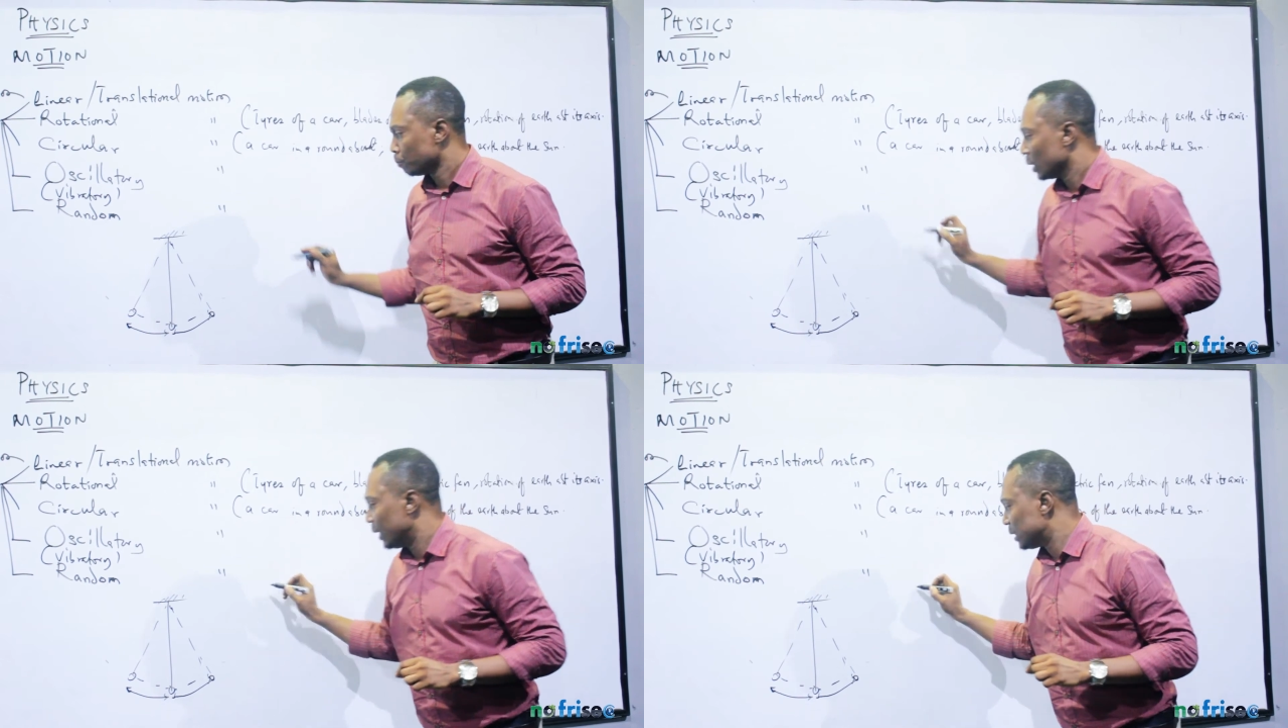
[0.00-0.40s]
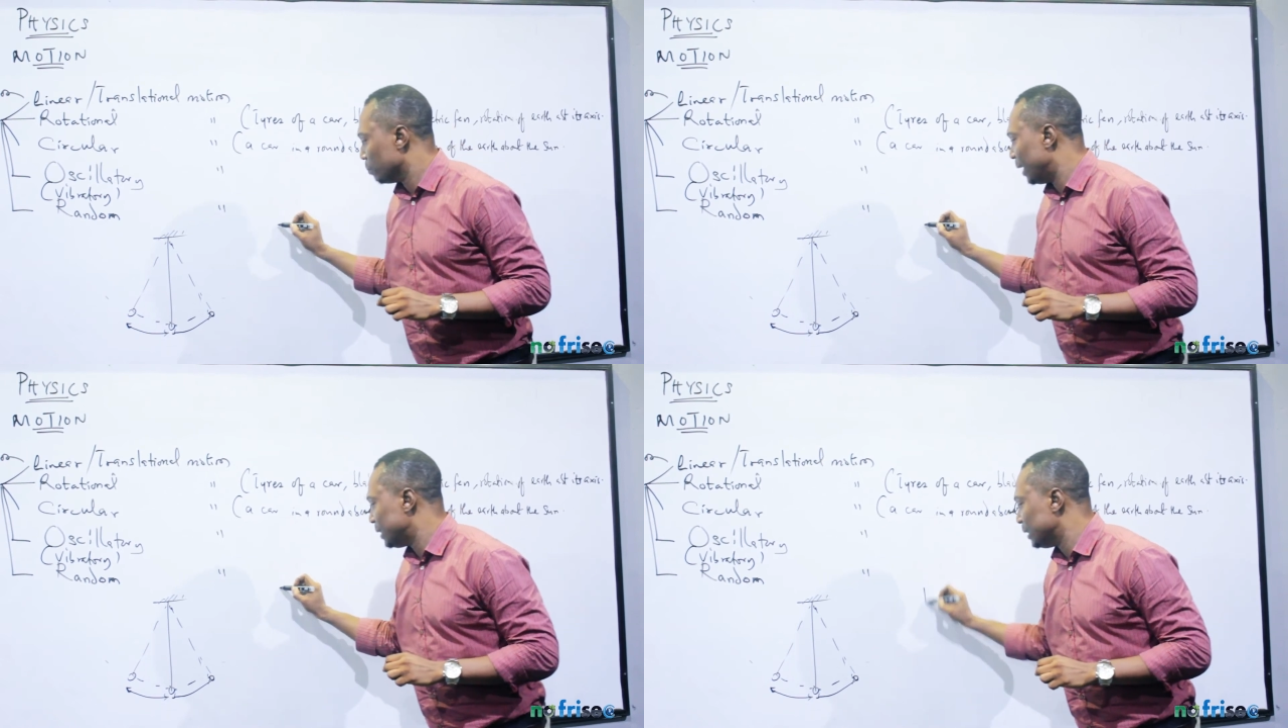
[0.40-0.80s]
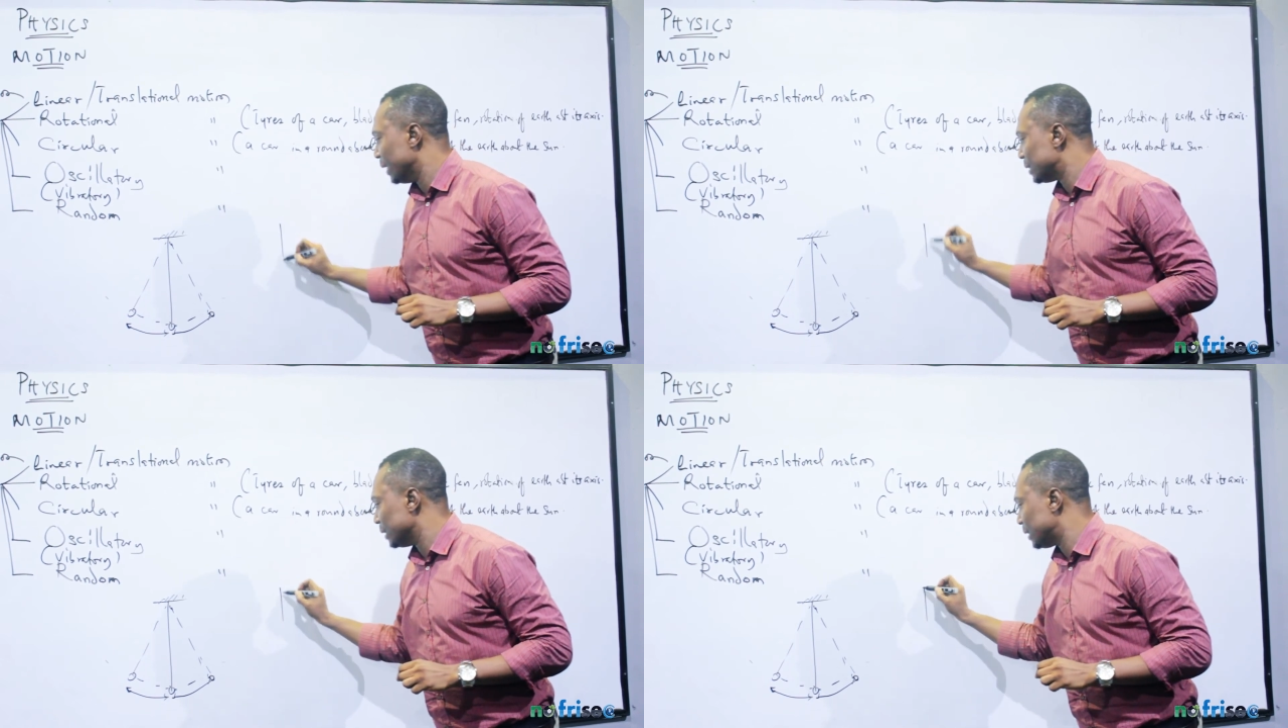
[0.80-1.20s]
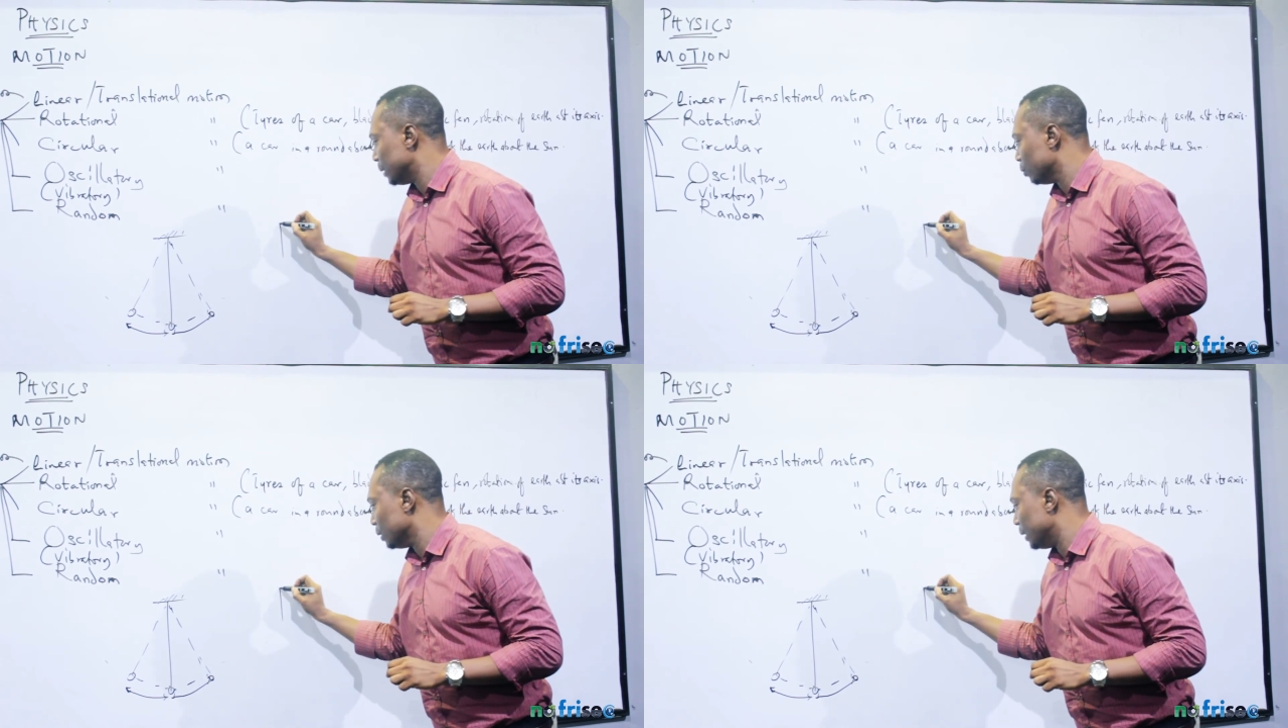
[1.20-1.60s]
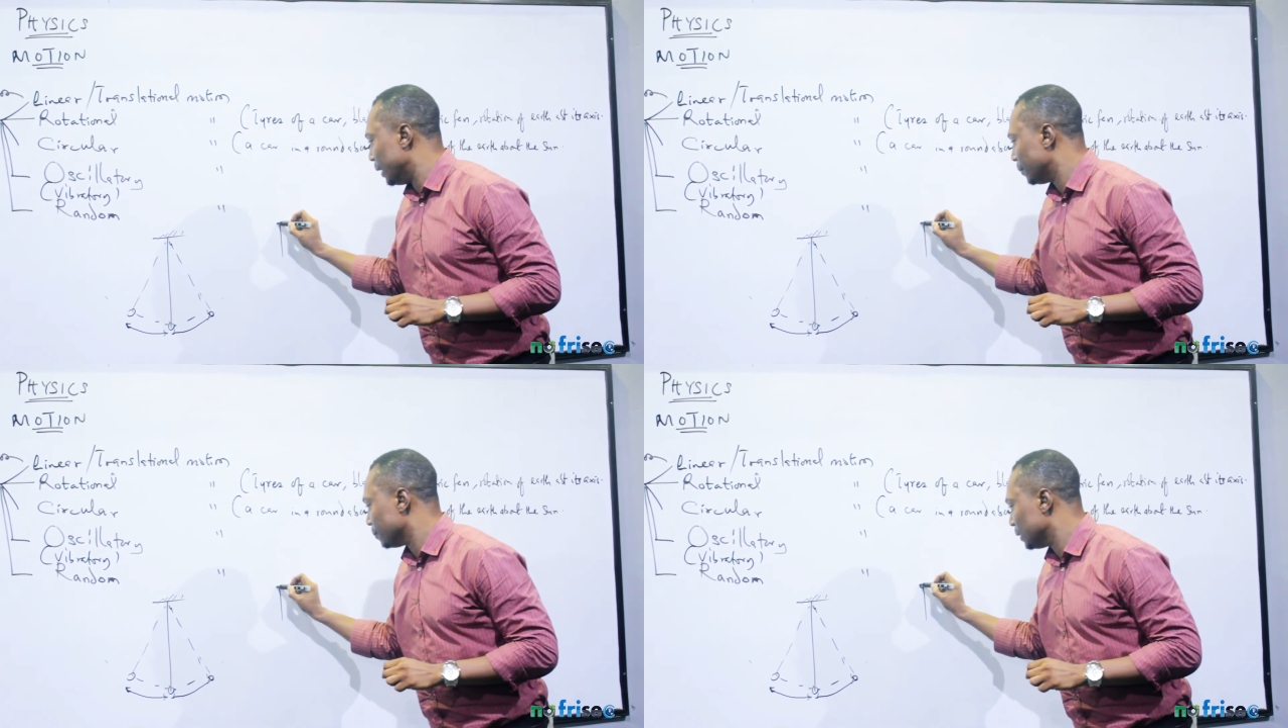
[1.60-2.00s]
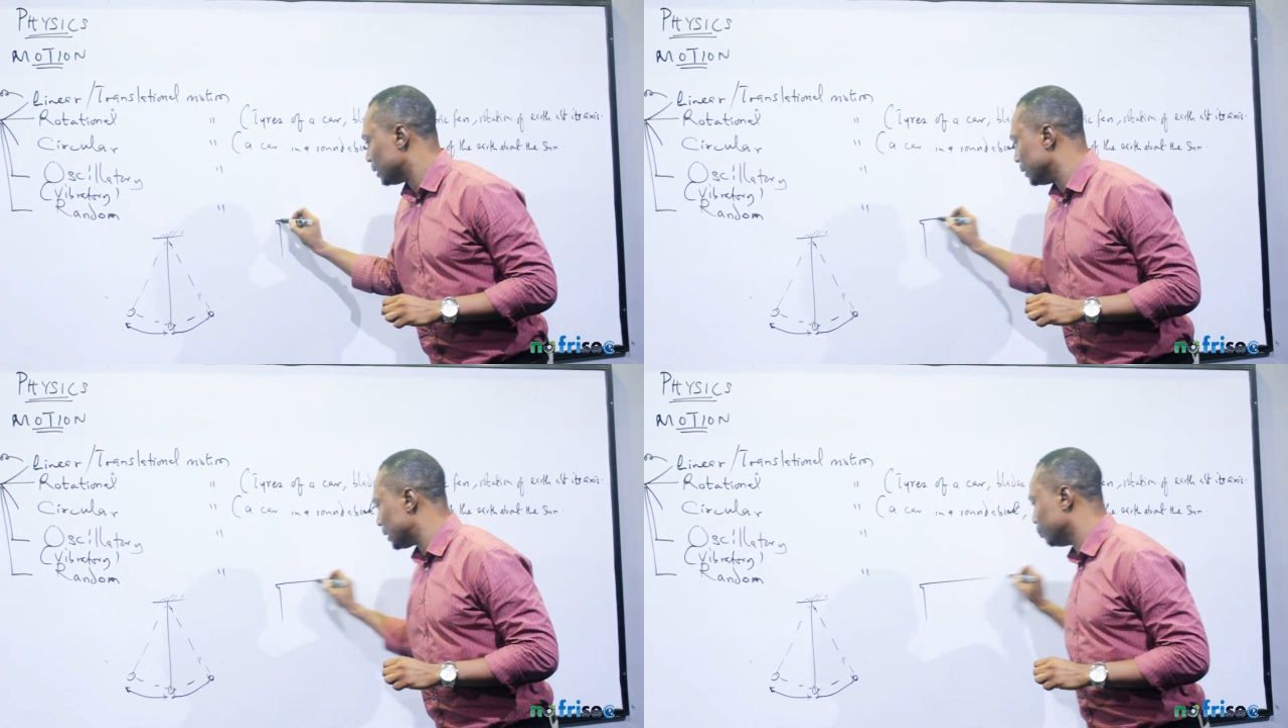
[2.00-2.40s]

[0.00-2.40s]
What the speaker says: let's imagine there's a table here. This is a